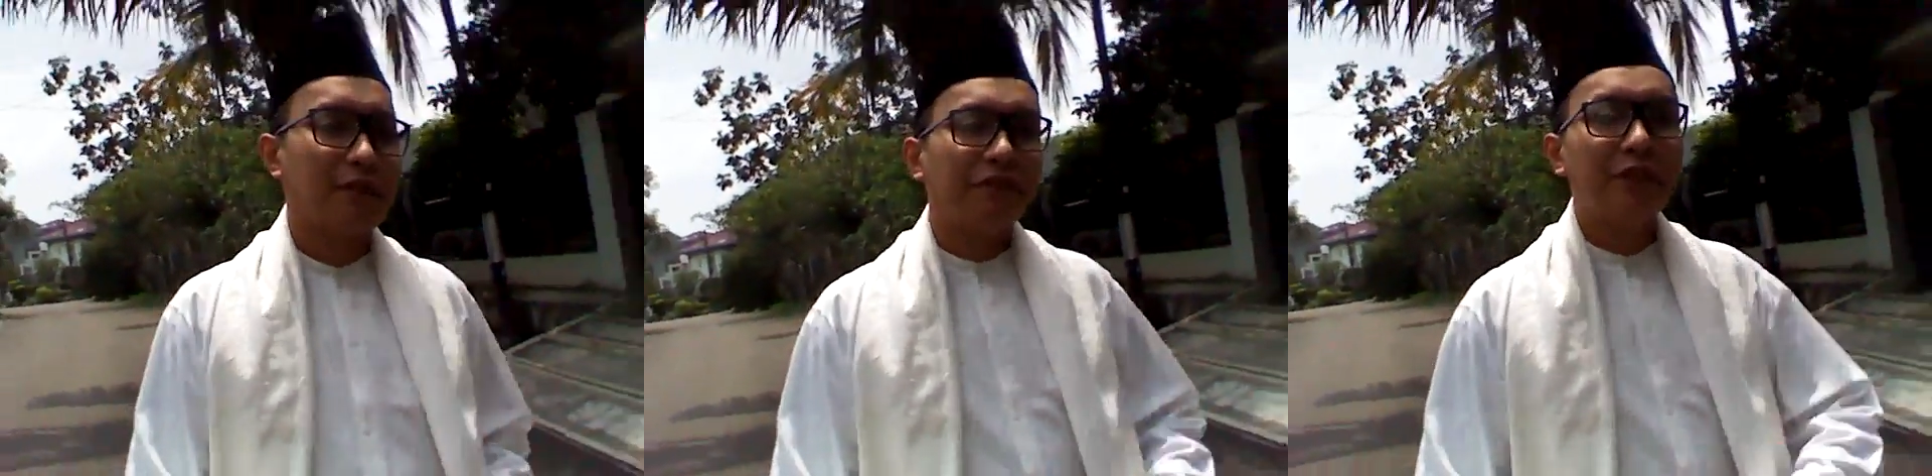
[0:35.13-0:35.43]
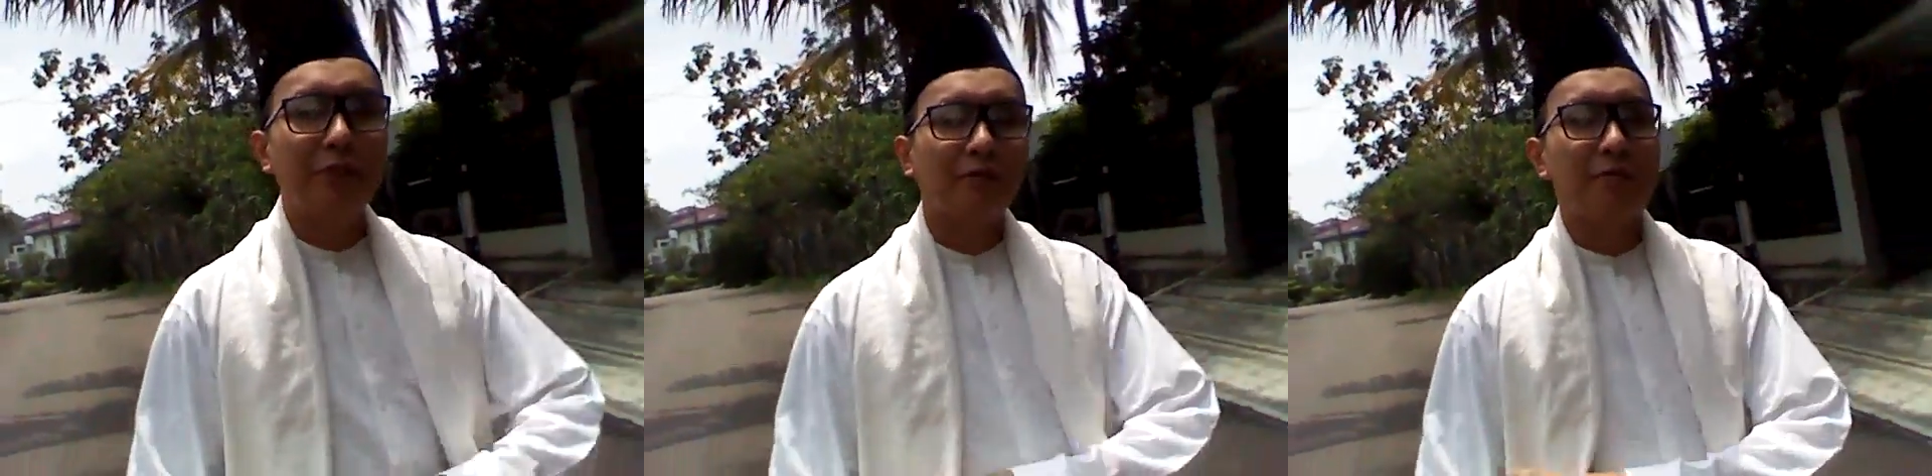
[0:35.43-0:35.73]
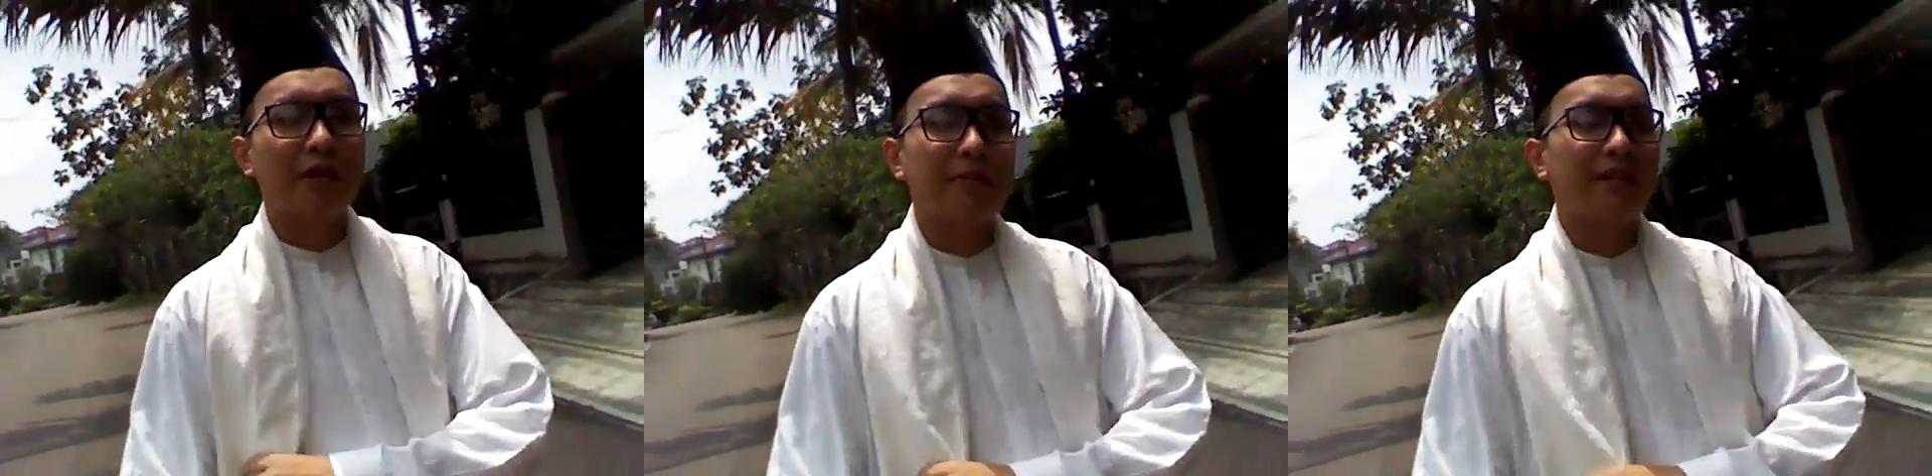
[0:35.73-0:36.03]
female
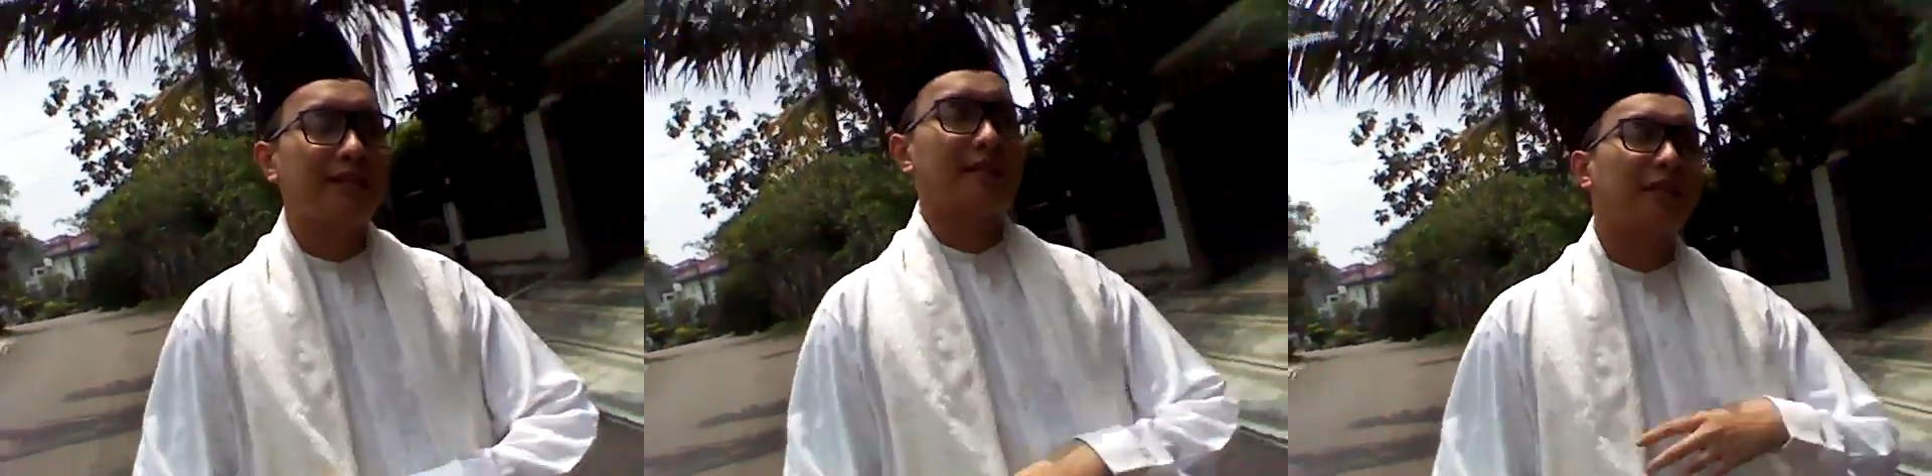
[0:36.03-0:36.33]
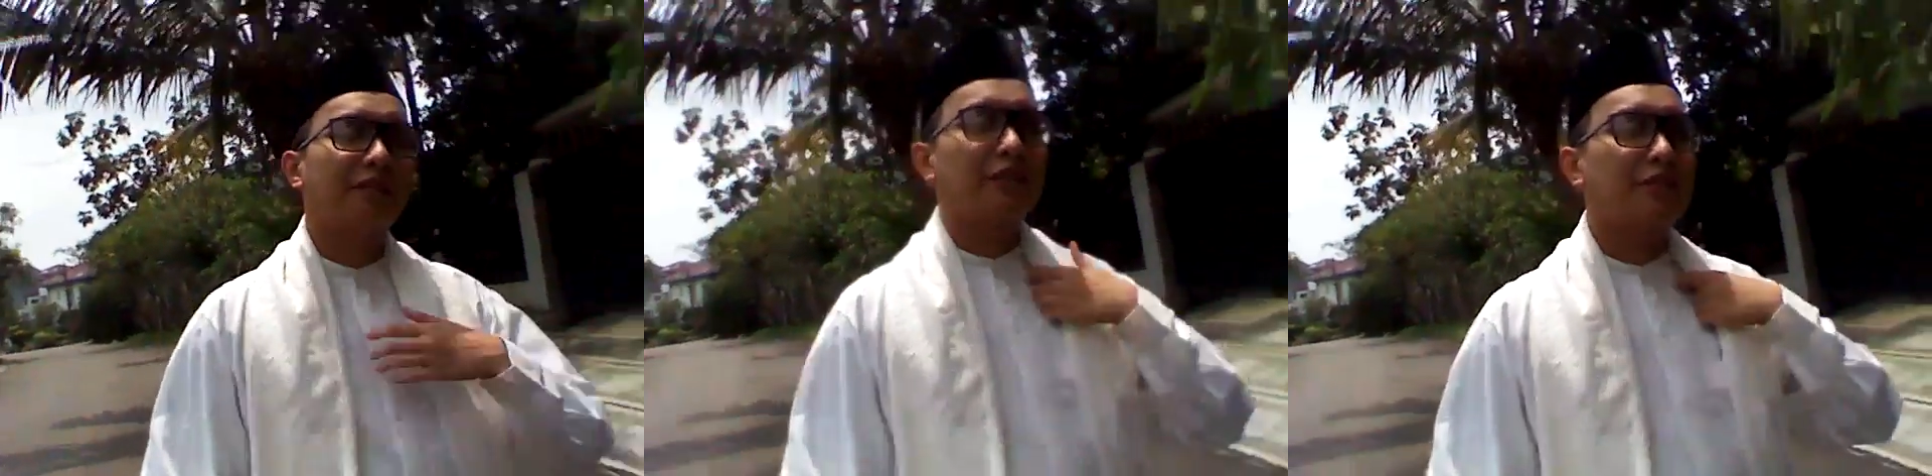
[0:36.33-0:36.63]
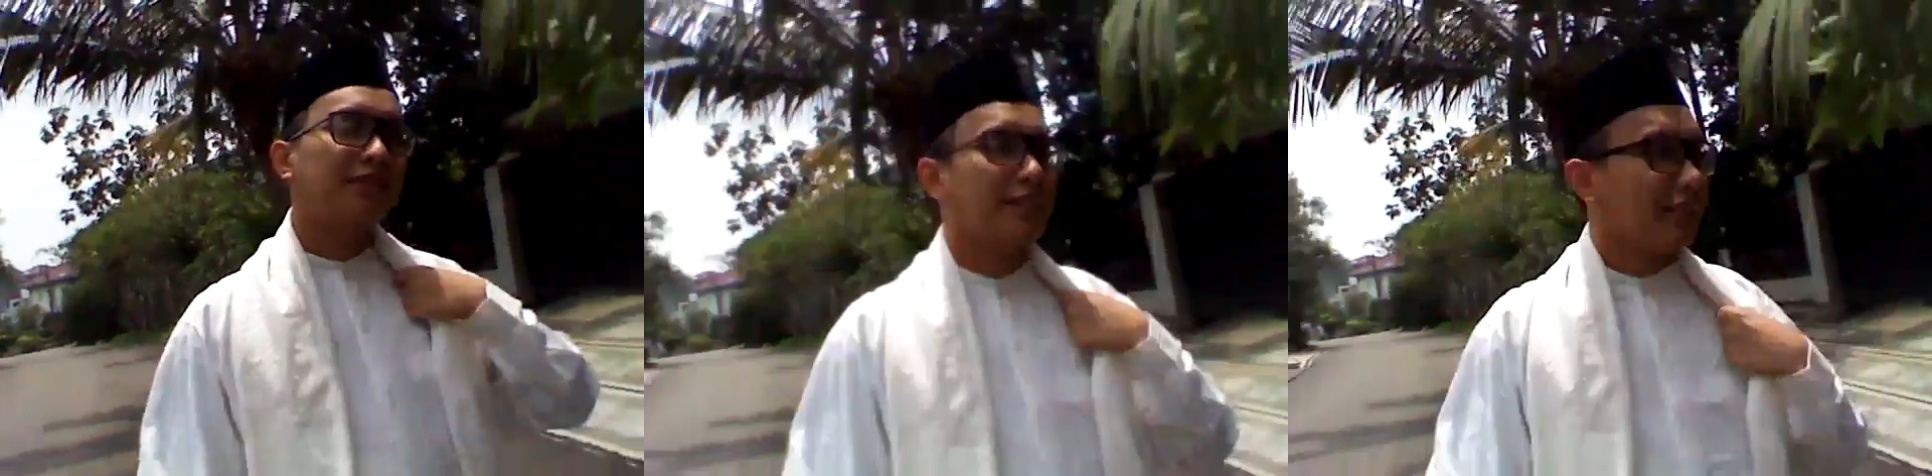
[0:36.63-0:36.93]
Prime Minister of New
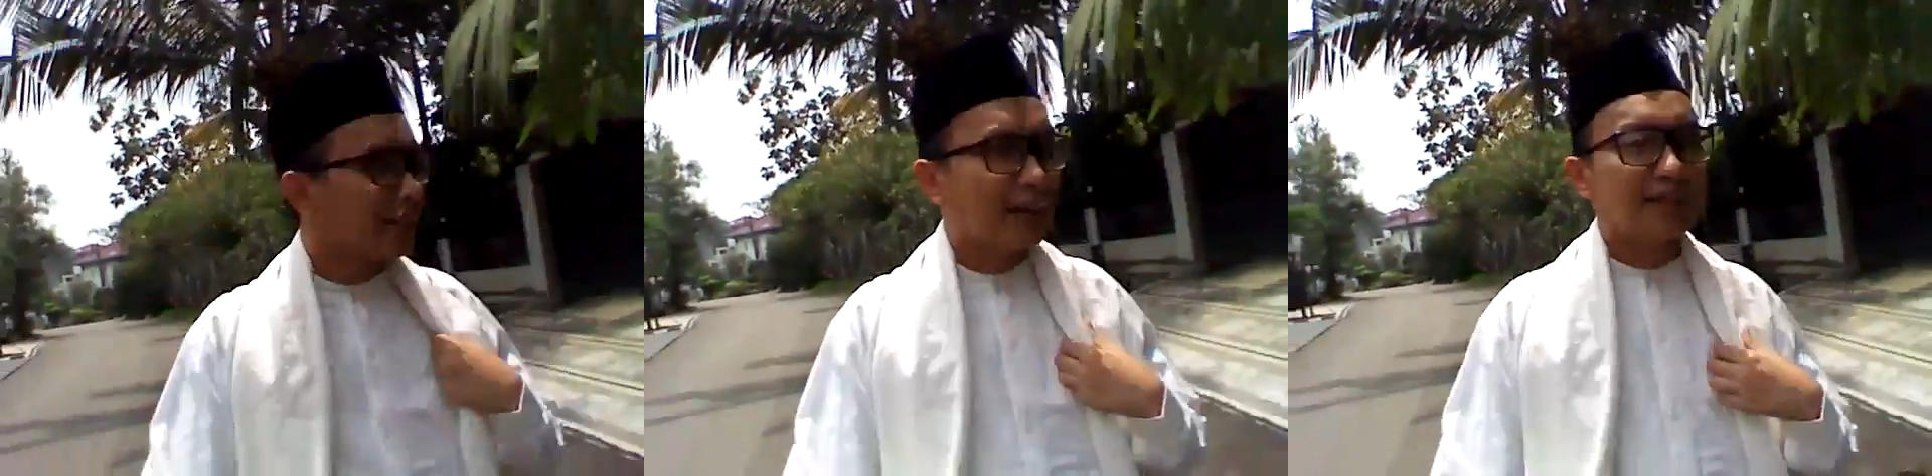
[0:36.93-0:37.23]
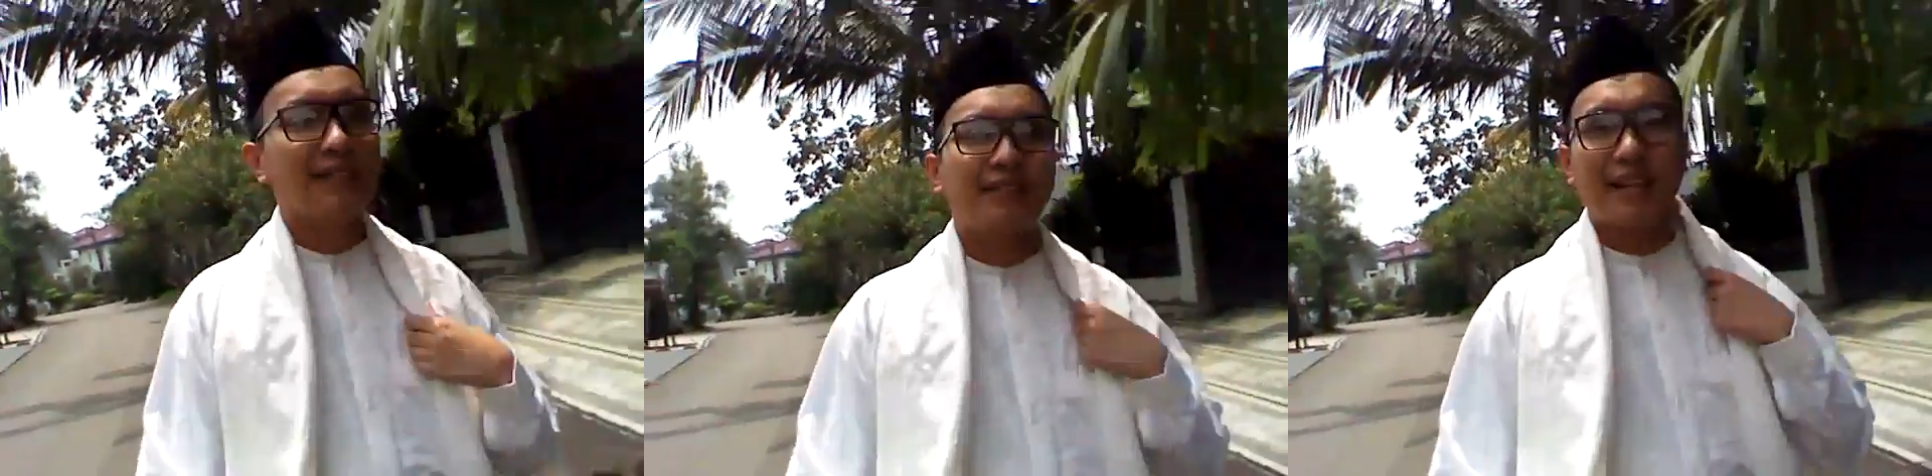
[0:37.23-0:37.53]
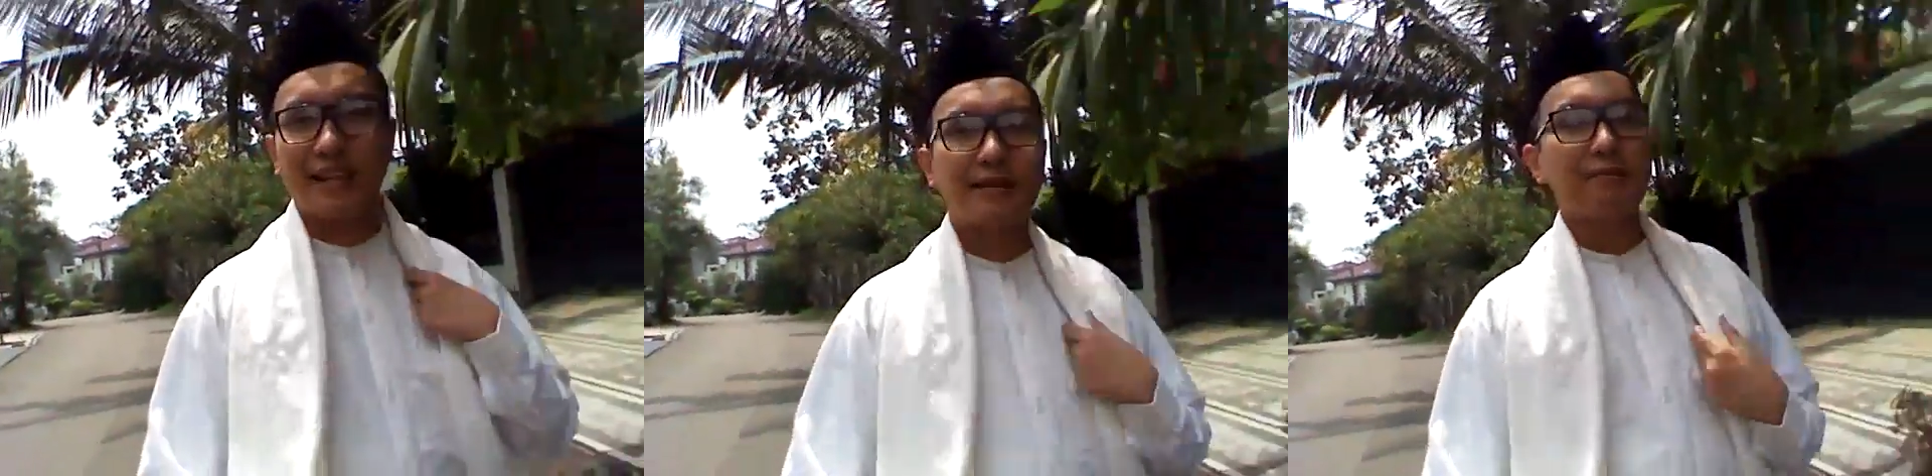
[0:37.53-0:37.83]
Zealand and the
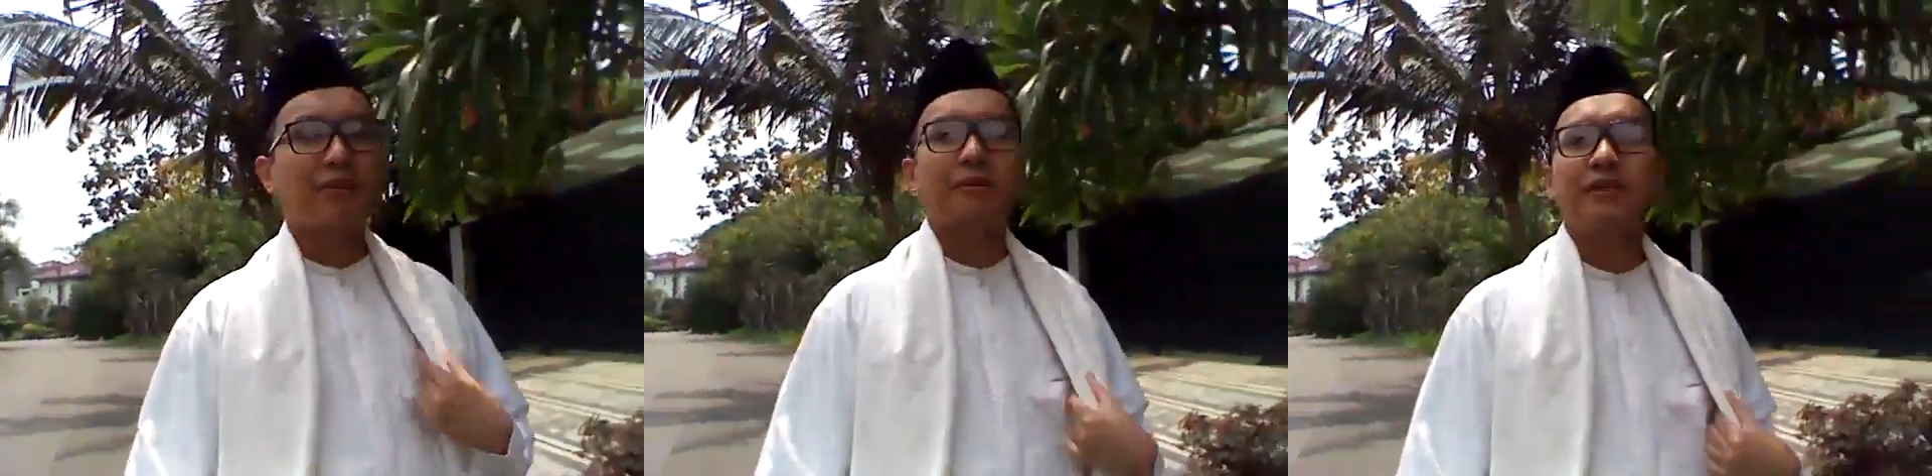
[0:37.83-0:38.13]
second Prime